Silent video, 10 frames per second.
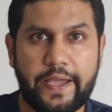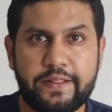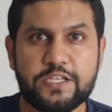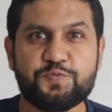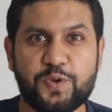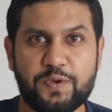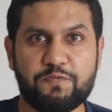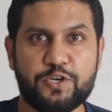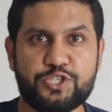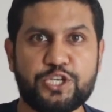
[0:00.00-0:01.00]
In this
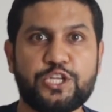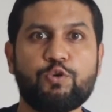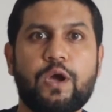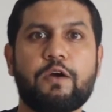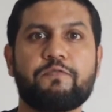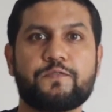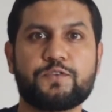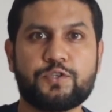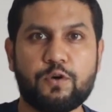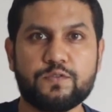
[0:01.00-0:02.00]
premium version, you have
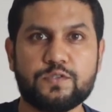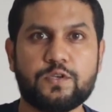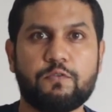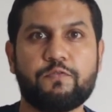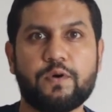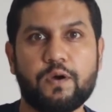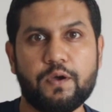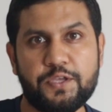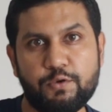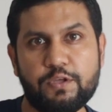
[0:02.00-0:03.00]
tons of
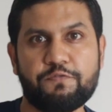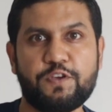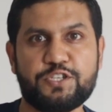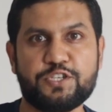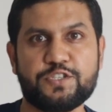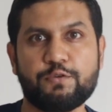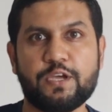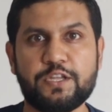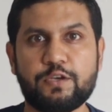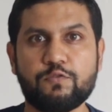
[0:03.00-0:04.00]
unique features you
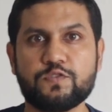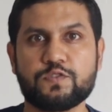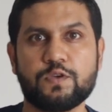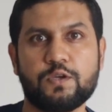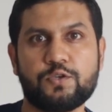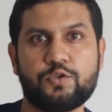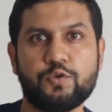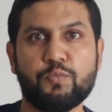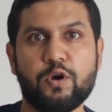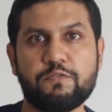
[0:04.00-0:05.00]
can use
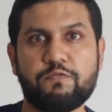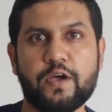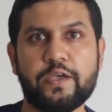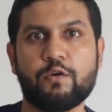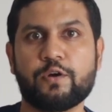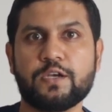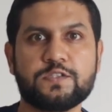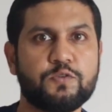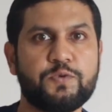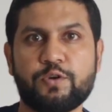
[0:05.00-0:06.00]
to modify or
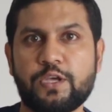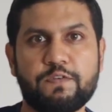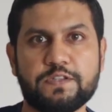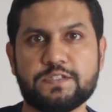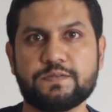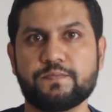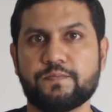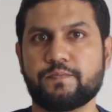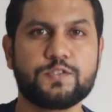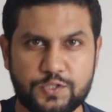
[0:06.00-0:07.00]
custom your events.
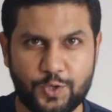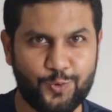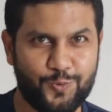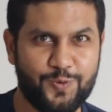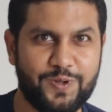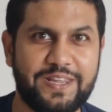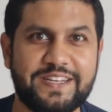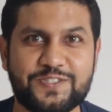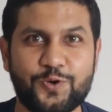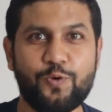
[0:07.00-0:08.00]
So,
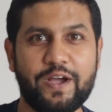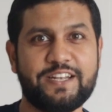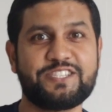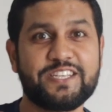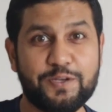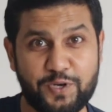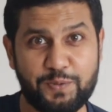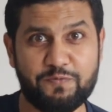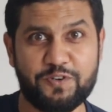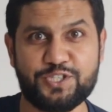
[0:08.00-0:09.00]
let's go and check the
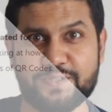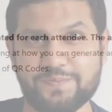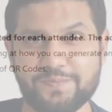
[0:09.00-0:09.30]
premium version.